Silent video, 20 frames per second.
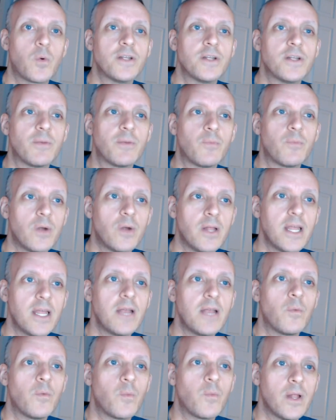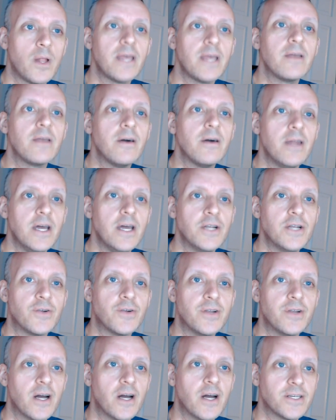It's a really really good
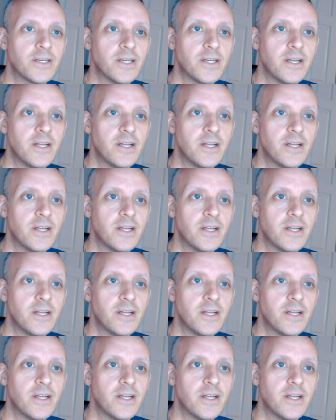introduction,